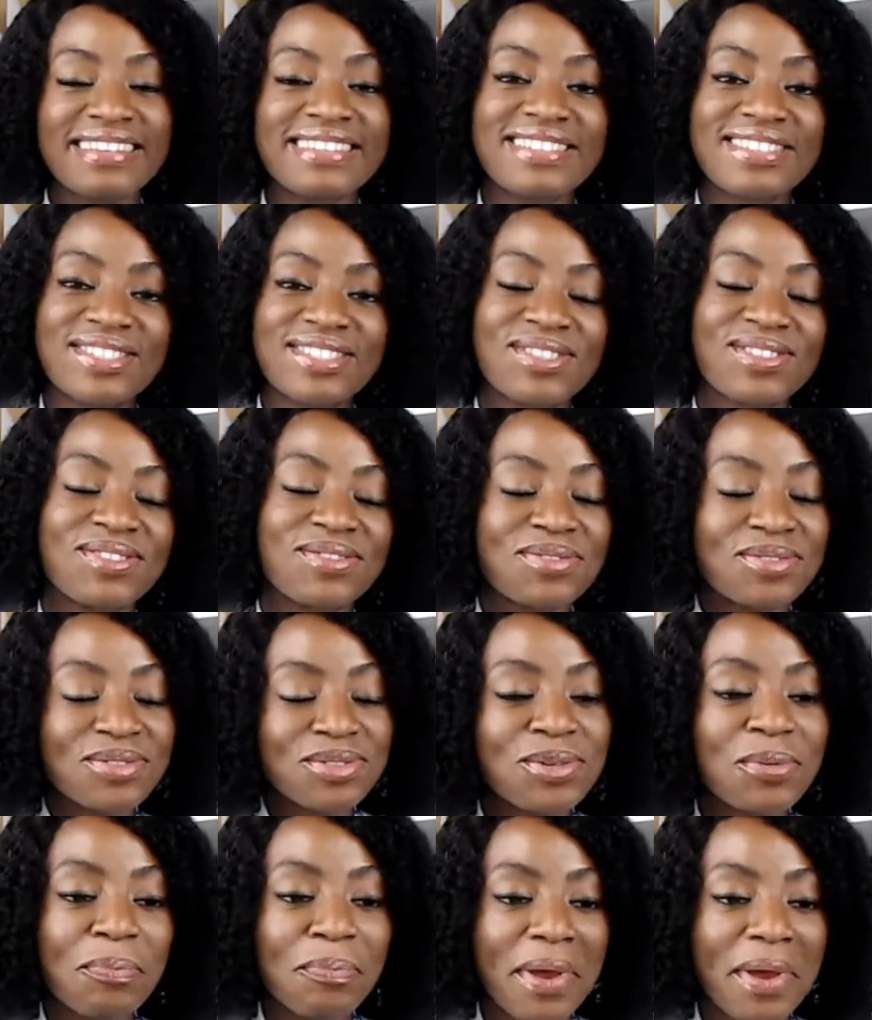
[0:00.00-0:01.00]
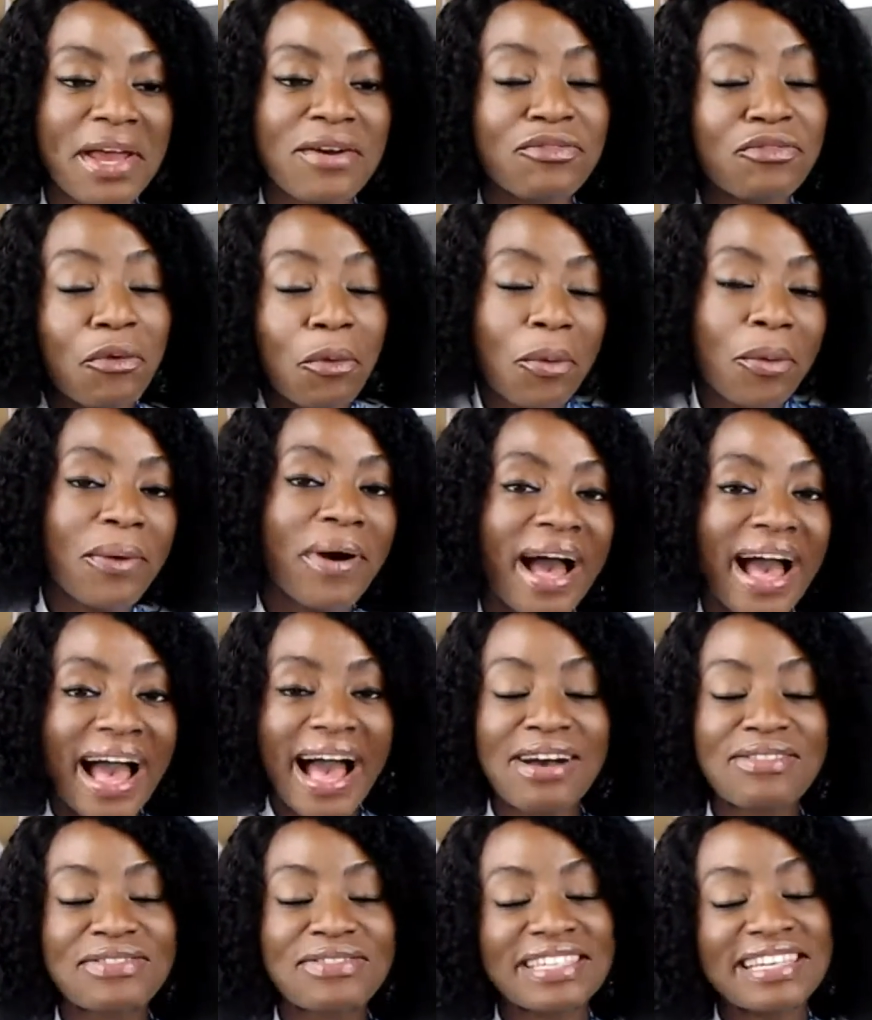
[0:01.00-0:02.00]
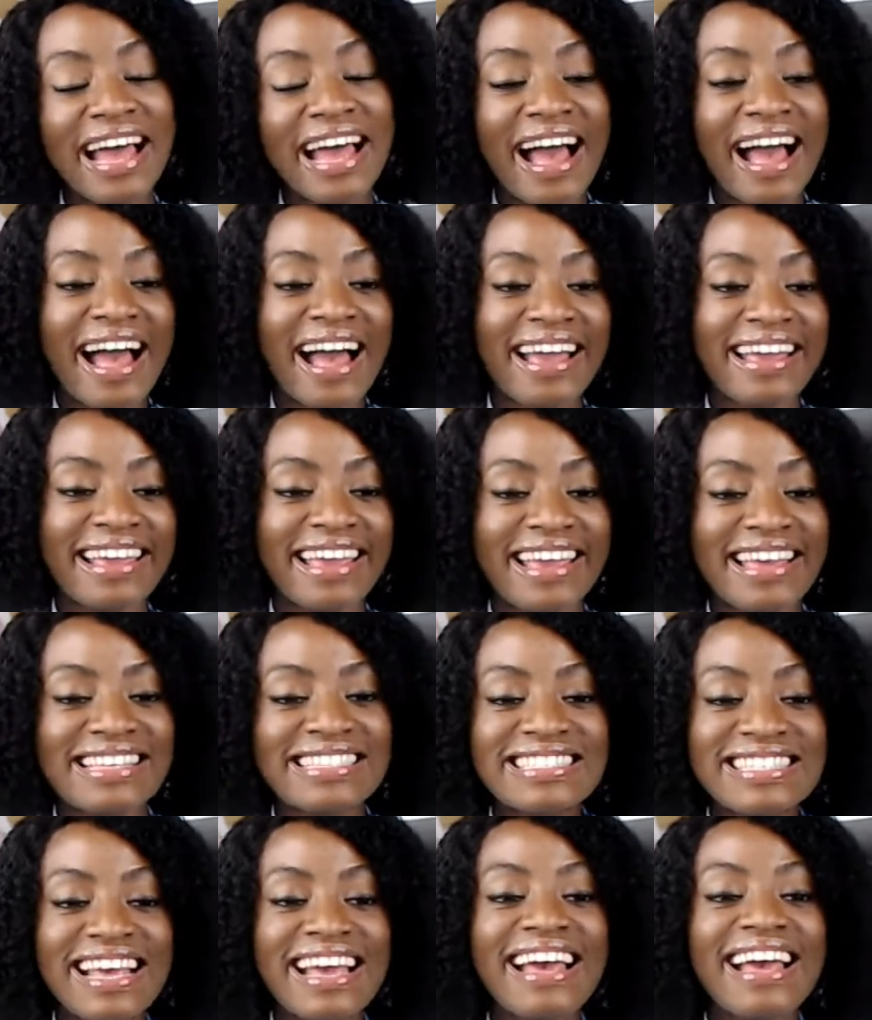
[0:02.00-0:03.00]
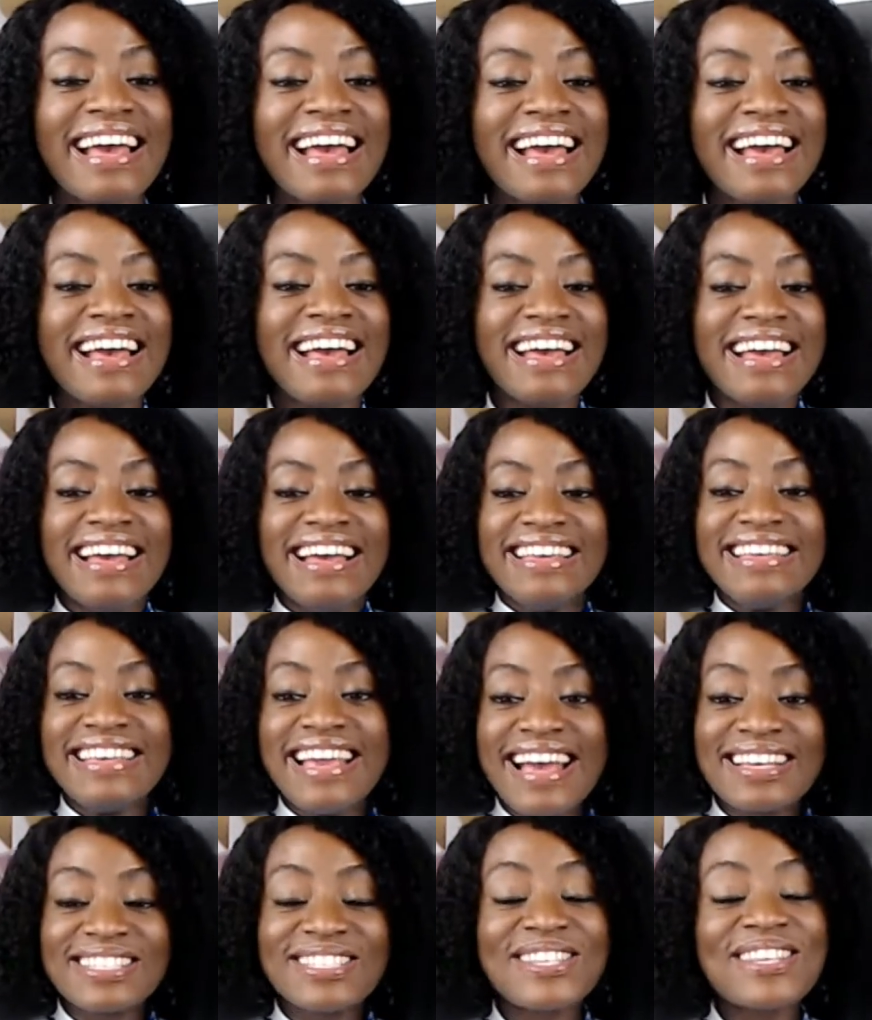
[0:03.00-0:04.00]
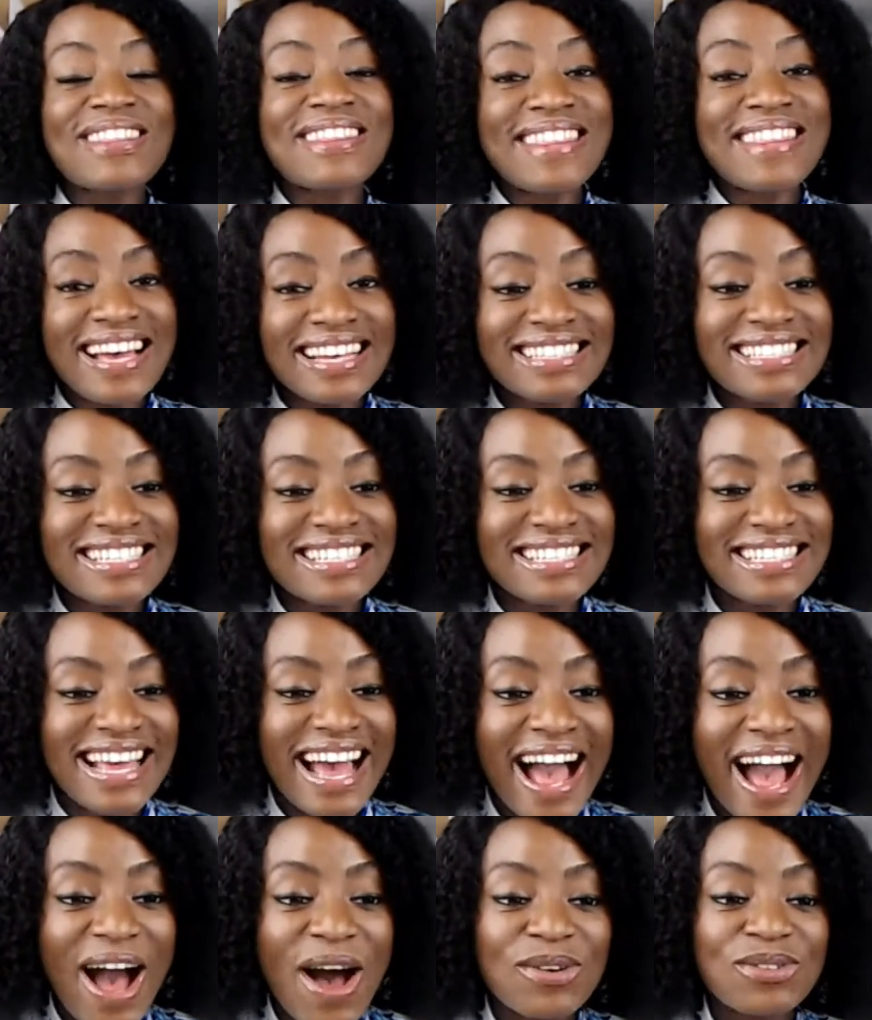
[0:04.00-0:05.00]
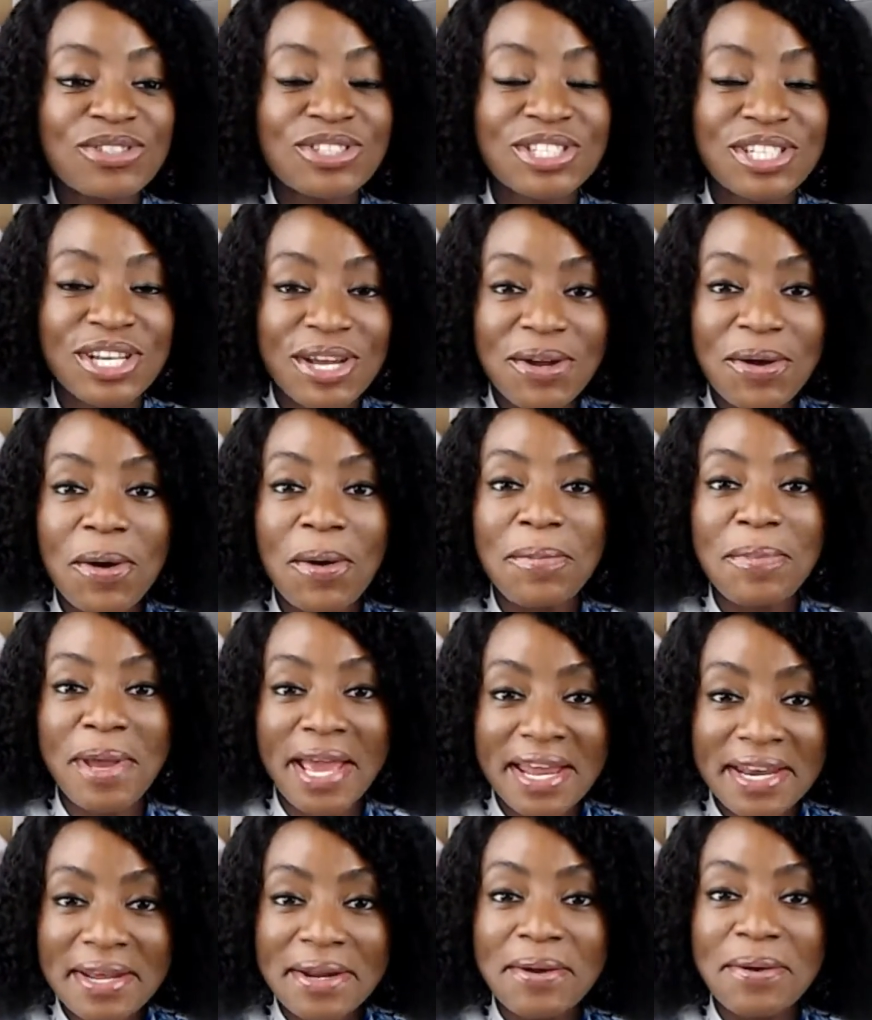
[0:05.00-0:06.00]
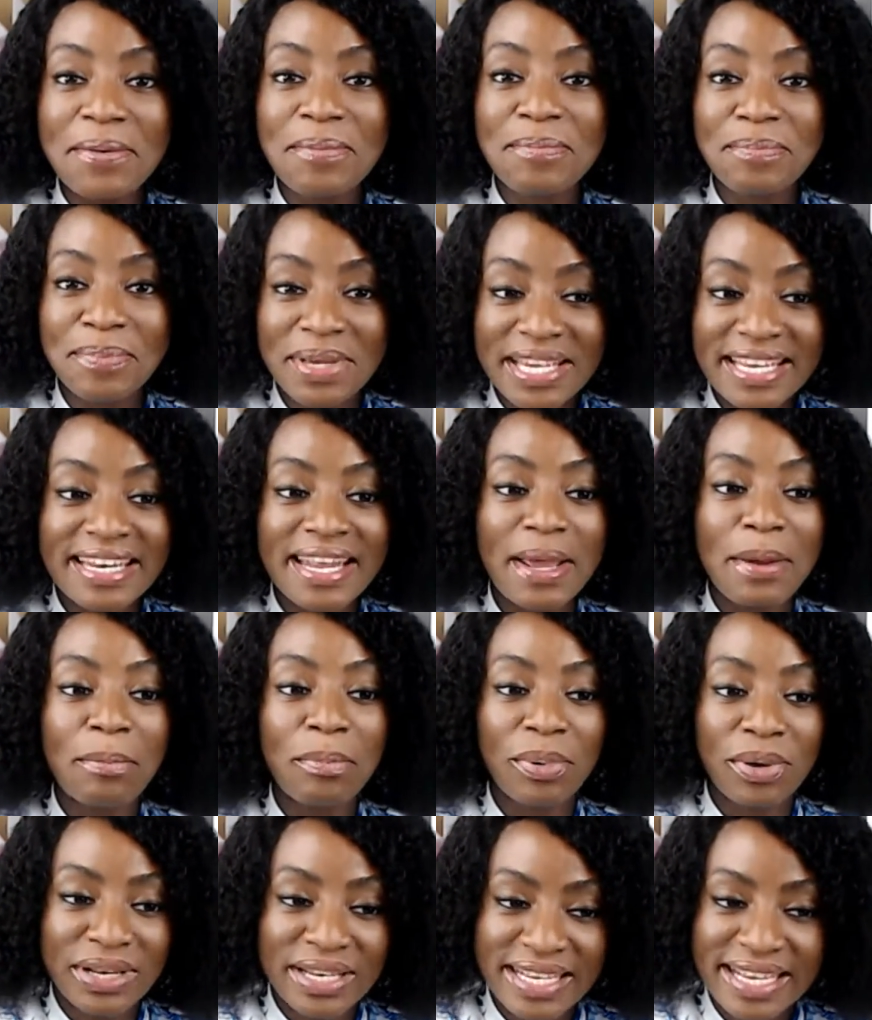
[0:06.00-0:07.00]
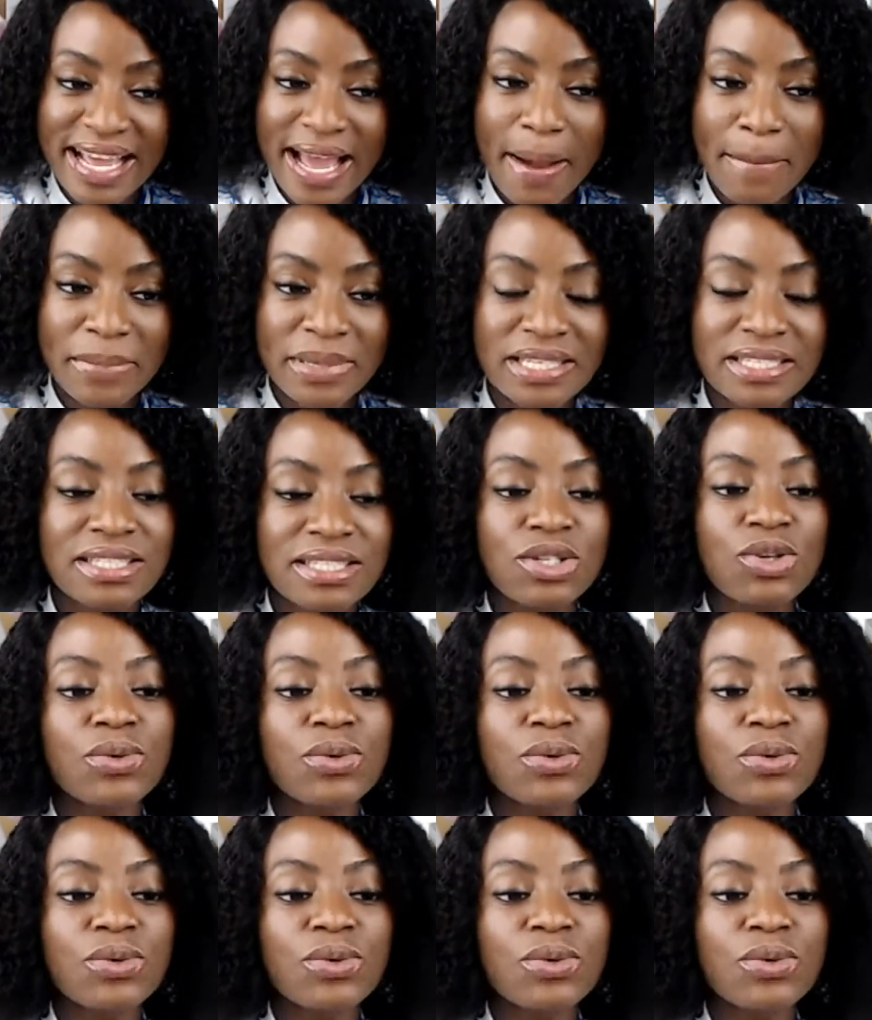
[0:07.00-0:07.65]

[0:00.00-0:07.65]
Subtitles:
To pay for having her, I guess. So that is how Jacob ended up being a polygamist.